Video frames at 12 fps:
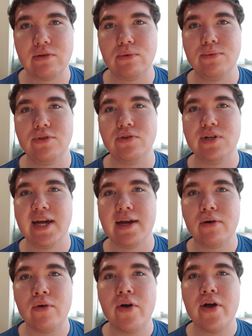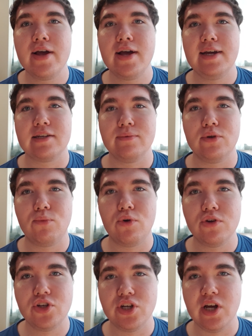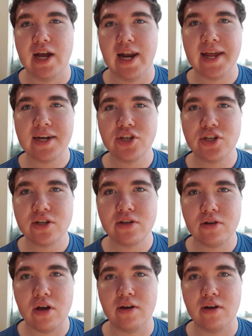So what I'm going to do now is I'm going to watch a lecture.